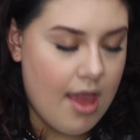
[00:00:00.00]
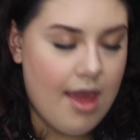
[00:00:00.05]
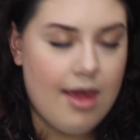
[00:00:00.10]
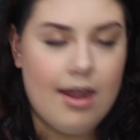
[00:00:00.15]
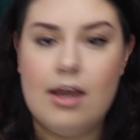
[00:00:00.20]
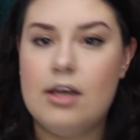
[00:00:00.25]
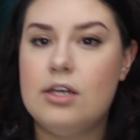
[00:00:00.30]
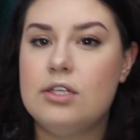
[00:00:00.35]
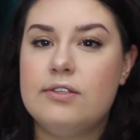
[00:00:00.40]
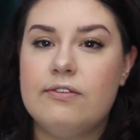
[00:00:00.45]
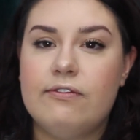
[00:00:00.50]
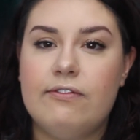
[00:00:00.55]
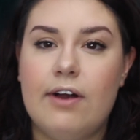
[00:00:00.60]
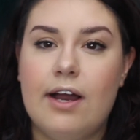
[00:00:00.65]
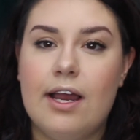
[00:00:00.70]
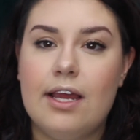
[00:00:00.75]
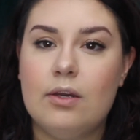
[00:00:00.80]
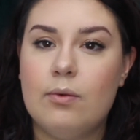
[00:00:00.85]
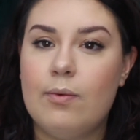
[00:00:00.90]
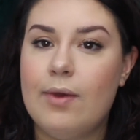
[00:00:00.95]
and I just
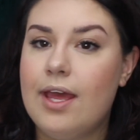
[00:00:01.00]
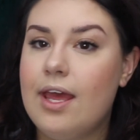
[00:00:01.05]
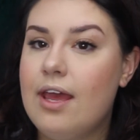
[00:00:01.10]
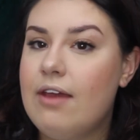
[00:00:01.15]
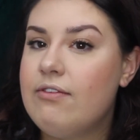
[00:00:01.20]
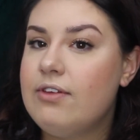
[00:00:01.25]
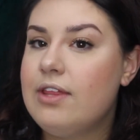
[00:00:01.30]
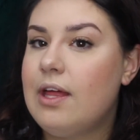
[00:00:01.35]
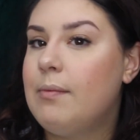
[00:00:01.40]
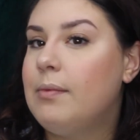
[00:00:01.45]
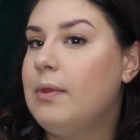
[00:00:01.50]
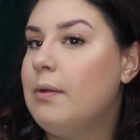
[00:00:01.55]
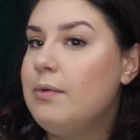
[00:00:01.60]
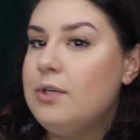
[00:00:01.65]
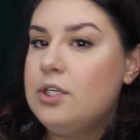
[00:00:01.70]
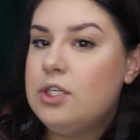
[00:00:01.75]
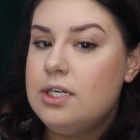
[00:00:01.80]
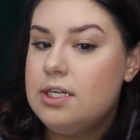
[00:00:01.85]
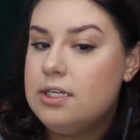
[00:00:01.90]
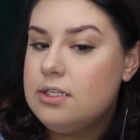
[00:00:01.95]
find wherever that
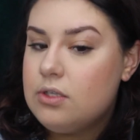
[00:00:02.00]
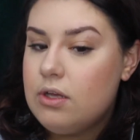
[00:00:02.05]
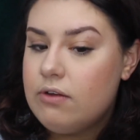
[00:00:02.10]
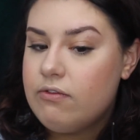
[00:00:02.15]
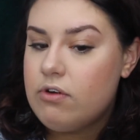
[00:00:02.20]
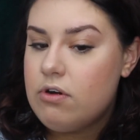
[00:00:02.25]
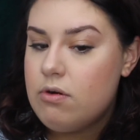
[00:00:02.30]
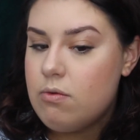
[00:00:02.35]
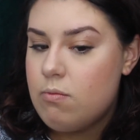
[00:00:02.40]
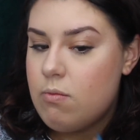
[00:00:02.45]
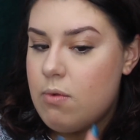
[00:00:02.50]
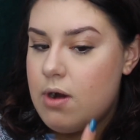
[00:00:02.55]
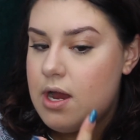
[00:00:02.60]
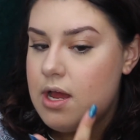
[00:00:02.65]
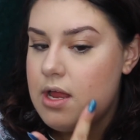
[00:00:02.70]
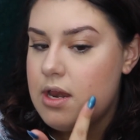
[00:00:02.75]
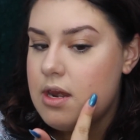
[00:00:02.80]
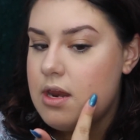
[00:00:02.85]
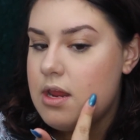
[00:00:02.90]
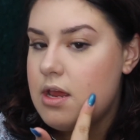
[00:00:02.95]
blemish is. So I've got
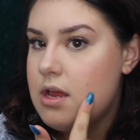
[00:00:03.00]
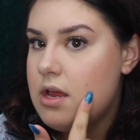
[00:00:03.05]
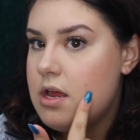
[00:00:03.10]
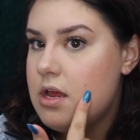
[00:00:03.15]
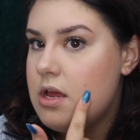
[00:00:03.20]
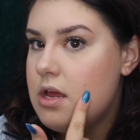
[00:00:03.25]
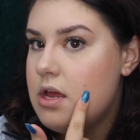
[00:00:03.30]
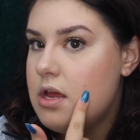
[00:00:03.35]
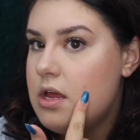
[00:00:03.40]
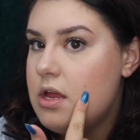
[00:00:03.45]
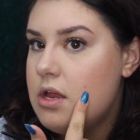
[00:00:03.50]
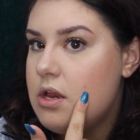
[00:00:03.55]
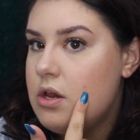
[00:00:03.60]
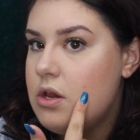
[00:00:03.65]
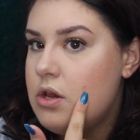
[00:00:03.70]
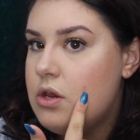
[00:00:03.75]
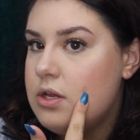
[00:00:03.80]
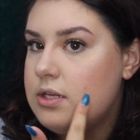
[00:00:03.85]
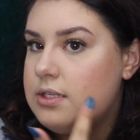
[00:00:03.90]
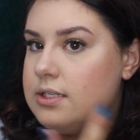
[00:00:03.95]
one
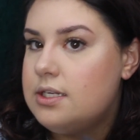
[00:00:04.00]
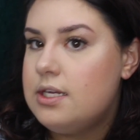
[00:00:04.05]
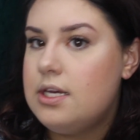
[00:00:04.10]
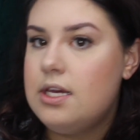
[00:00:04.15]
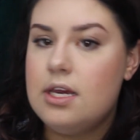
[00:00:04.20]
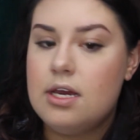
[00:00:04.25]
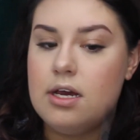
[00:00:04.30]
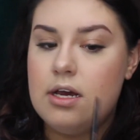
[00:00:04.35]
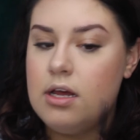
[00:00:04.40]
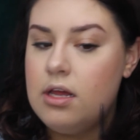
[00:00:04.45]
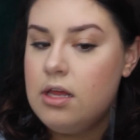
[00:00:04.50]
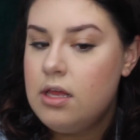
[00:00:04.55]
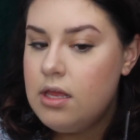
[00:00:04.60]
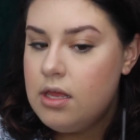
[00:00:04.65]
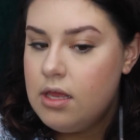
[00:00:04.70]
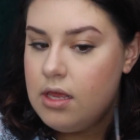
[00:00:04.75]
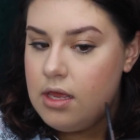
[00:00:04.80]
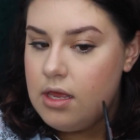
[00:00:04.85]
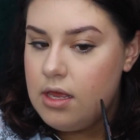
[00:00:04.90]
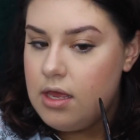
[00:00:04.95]
just here.
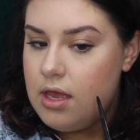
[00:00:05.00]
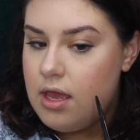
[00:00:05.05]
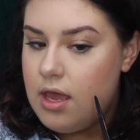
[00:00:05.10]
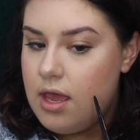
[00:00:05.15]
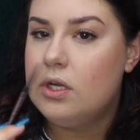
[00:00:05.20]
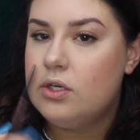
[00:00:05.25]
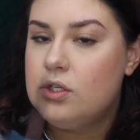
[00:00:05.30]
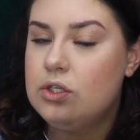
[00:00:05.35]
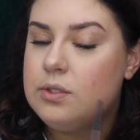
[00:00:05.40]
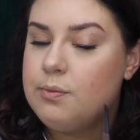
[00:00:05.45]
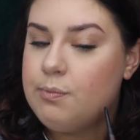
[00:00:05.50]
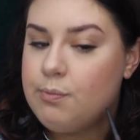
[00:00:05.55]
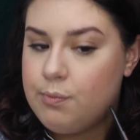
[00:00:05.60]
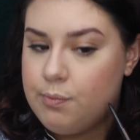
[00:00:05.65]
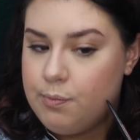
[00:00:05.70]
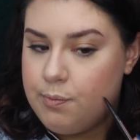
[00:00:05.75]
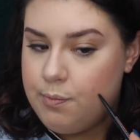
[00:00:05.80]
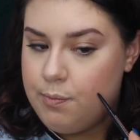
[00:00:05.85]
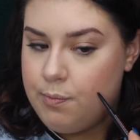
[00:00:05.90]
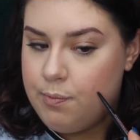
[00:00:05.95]
So I'll just
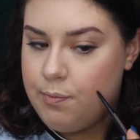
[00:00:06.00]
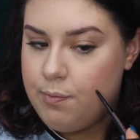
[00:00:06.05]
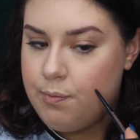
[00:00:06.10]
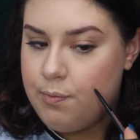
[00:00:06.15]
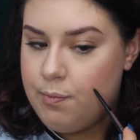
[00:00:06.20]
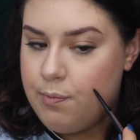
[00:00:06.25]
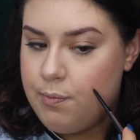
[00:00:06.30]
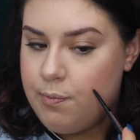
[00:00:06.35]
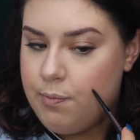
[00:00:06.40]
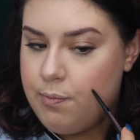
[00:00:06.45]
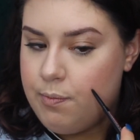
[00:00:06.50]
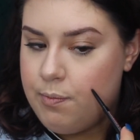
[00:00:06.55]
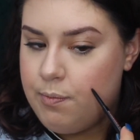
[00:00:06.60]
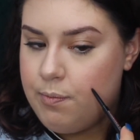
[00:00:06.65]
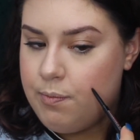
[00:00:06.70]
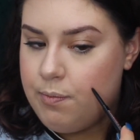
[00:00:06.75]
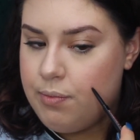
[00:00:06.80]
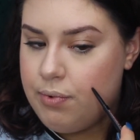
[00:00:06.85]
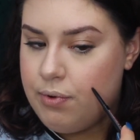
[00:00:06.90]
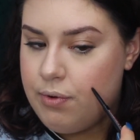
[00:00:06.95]

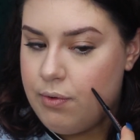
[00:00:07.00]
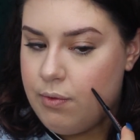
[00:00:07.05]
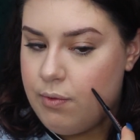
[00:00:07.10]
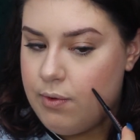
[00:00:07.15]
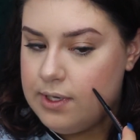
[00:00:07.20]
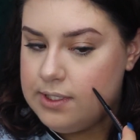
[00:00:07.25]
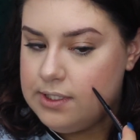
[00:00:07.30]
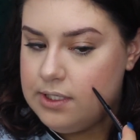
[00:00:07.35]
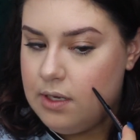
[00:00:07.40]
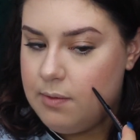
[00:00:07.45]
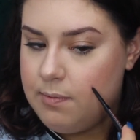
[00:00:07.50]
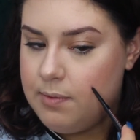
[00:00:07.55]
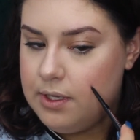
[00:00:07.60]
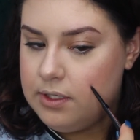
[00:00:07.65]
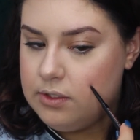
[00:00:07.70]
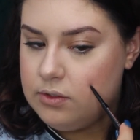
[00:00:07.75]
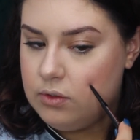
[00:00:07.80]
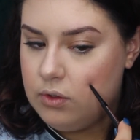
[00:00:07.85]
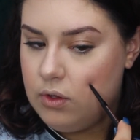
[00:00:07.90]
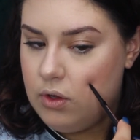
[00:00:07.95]
press that
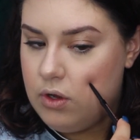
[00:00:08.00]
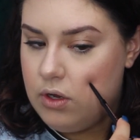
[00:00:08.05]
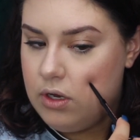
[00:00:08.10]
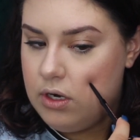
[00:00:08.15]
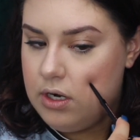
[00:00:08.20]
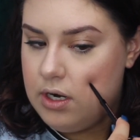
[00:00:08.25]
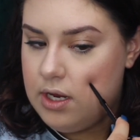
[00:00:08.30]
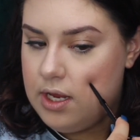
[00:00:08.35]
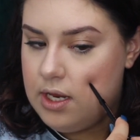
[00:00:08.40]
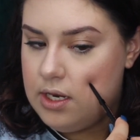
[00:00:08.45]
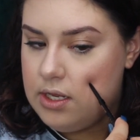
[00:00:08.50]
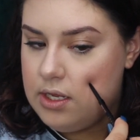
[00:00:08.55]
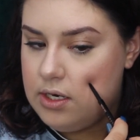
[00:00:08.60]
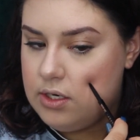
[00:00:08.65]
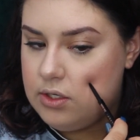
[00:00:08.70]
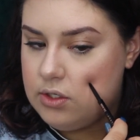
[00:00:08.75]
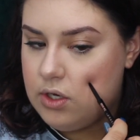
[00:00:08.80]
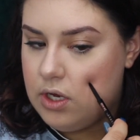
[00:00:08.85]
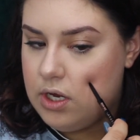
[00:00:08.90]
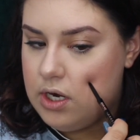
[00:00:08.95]
pencil on and
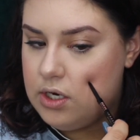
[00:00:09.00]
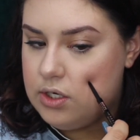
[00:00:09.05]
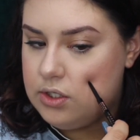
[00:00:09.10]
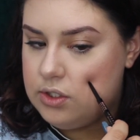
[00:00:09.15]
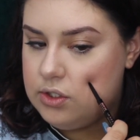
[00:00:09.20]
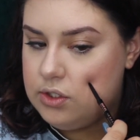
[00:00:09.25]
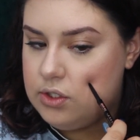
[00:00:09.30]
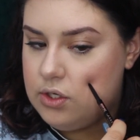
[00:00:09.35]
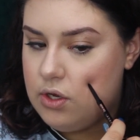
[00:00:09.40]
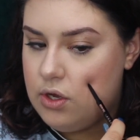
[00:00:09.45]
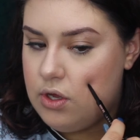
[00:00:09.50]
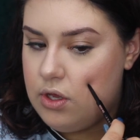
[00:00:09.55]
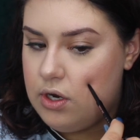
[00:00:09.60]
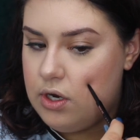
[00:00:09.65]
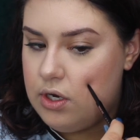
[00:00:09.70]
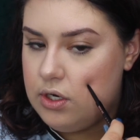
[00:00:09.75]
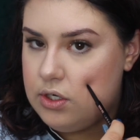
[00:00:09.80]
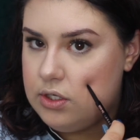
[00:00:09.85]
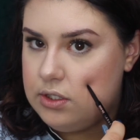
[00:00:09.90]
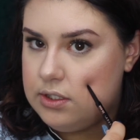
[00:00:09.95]
then kind of just turn
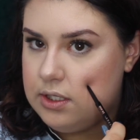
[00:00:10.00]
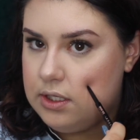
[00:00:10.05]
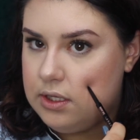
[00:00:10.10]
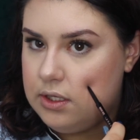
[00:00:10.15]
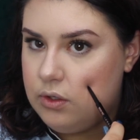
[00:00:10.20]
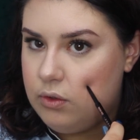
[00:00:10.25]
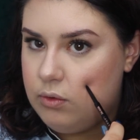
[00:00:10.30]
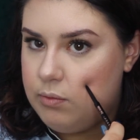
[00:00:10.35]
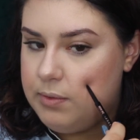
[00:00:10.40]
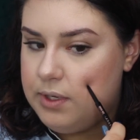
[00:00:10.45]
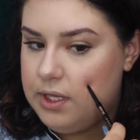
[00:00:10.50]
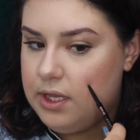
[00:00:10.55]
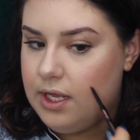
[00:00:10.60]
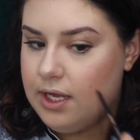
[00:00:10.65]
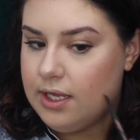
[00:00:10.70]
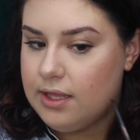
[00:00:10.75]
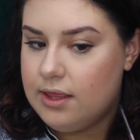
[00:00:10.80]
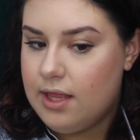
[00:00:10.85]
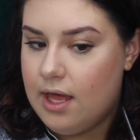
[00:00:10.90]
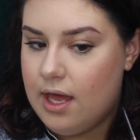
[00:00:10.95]
it just a little bit
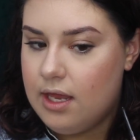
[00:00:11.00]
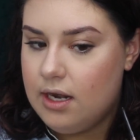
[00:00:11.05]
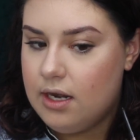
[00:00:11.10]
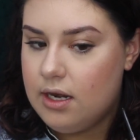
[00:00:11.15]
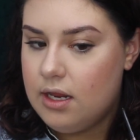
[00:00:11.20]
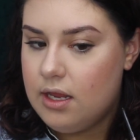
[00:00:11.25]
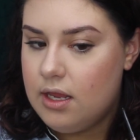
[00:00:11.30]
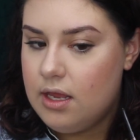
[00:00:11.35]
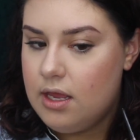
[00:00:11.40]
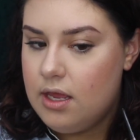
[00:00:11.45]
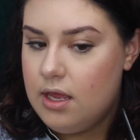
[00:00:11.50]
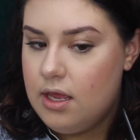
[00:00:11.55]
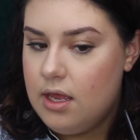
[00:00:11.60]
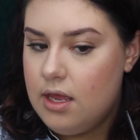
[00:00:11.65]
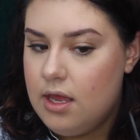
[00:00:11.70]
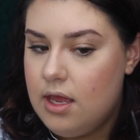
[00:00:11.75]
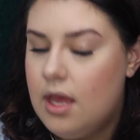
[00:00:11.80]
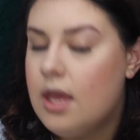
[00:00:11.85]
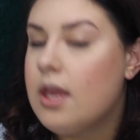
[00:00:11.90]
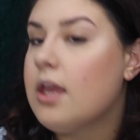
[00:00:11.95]
like that.
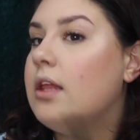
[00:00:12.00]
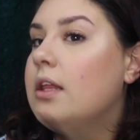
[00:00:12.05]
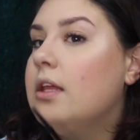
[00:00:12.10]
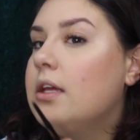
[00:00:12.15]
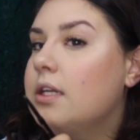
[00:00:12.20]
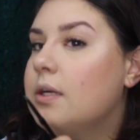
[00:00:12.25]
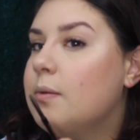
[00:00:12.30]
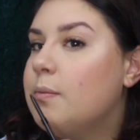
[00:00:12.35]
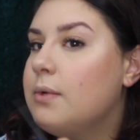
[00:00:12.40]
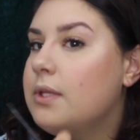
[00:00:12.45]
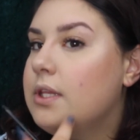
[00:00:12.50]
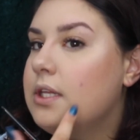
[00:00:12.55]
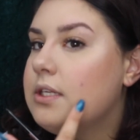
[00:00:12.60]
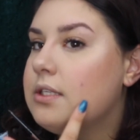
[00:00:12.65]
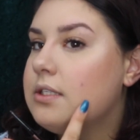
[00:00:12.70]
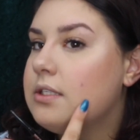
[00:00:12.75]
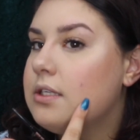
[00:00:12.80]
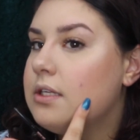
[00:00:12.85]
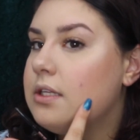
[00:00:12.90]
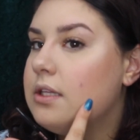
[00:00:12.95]
And you'll end up with
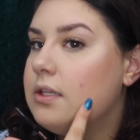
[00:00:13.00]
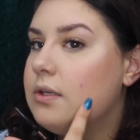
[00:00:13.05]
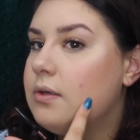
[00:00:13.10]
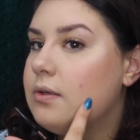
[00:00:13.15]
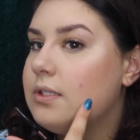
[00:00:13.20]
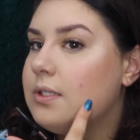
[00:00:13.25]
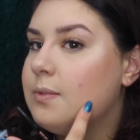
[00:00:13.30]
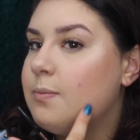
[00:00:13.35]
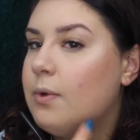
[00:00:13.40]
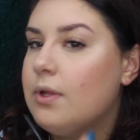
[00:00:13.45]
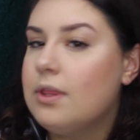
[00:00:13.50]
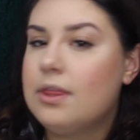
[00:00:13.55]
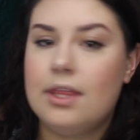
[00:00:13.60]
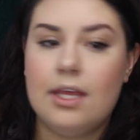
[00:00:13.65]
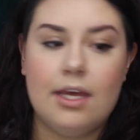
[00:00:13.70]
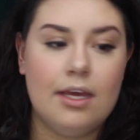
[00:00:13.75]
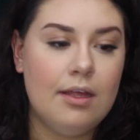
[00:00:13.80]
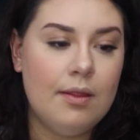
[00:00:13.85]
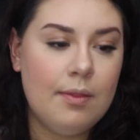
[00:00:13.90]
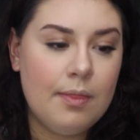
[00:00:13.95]
this little spot
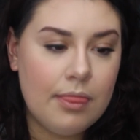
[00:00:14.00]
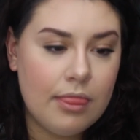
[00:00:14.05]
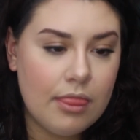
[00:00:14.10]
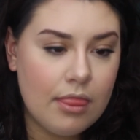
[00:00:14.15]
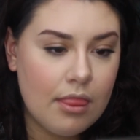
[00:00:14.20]
there.